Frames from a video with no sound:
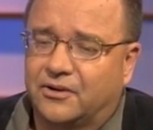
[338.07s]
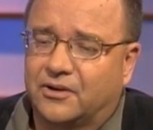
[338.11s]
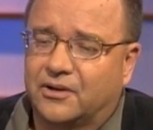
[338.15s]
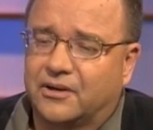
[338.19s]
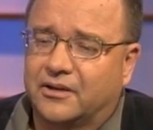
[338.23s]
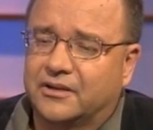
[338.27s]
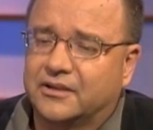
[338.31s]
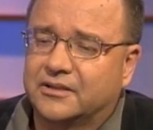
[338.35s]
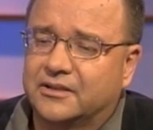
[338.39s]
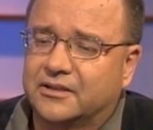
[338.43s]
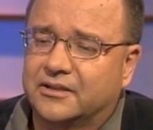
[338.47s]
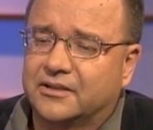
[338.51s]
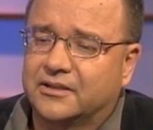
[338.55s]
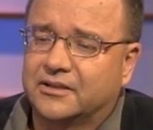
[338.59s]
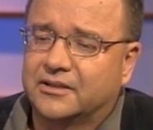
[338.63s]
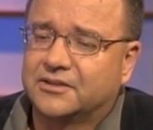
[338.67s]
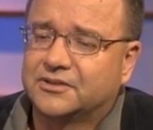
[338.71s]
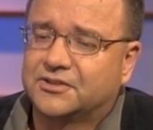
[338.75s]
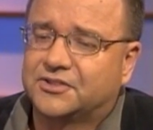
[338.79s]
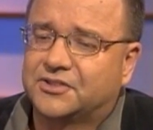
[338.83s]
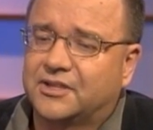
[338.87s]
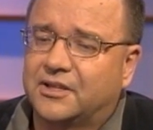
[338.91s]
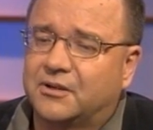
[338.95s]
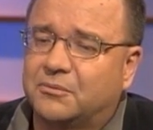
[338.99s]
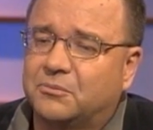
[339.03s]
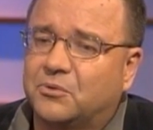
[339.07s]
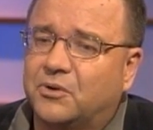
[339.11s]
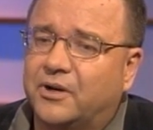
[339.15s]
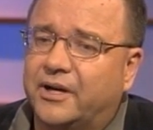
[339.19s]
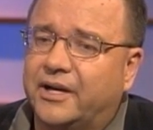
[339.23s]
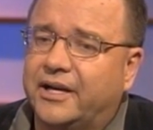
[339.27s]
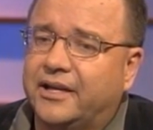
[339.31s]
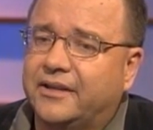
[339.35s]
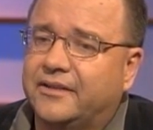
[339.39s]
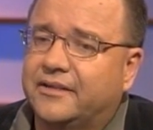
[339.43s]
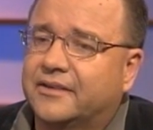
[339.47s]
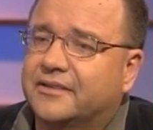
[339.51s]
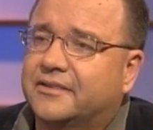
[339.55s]
or in some
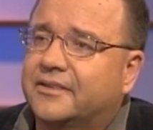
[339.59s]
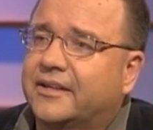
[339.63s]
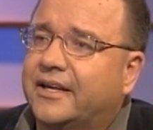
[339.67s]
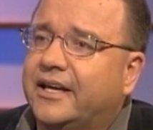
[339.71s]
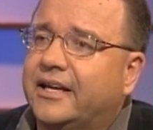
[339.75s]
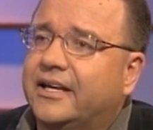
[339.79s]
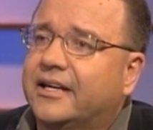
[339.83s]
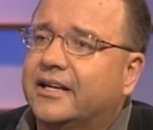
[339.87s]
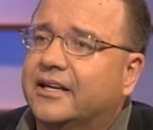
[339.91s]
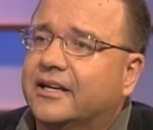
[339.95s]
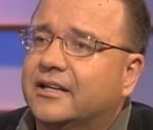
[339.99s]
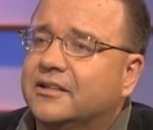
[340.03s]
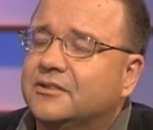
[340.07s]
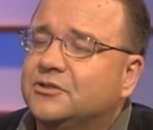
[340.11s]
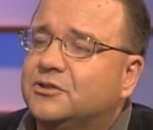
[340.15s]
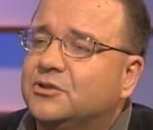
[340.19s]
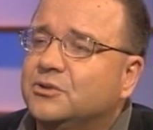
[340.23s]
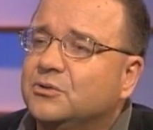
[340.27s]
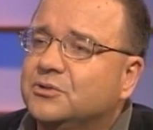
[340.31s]
way that they can